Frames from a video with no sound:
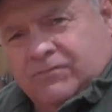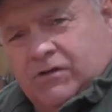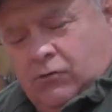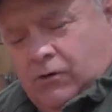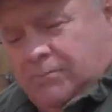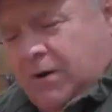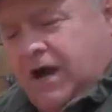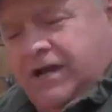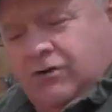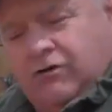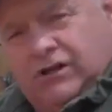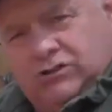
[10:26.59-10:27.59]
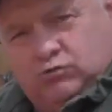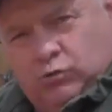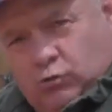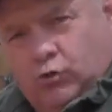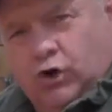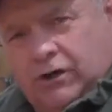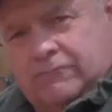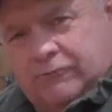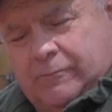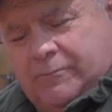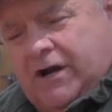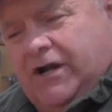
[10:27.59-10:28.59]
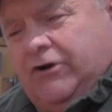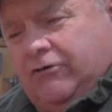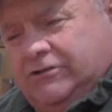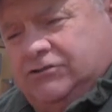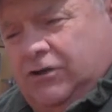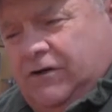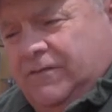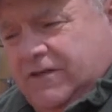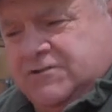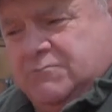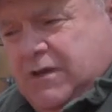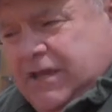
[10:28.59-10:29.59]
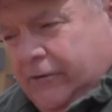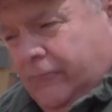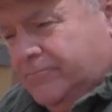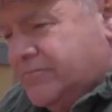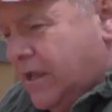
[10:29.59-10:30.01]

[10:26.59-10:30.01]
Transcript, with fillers: to a pie crust will work for a pie crust on this meal.